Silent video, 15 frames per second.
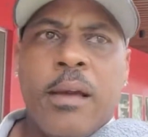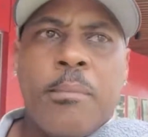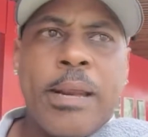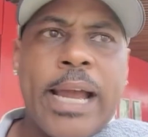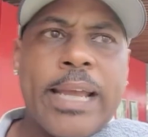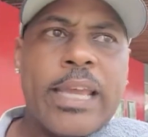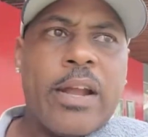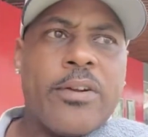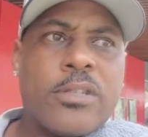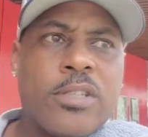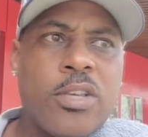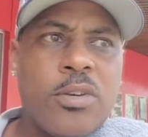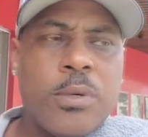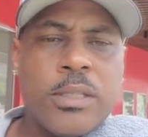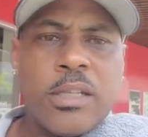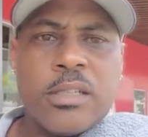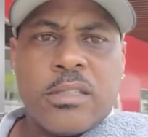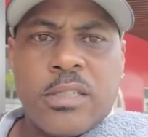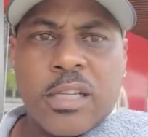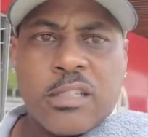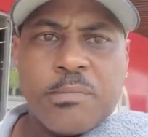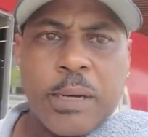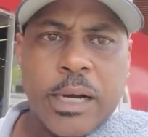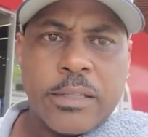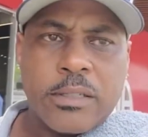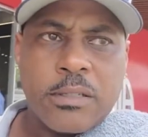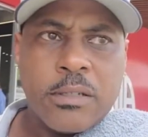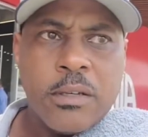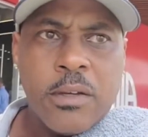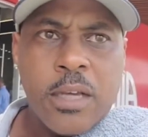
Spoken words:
but I guarantee you within 6 months,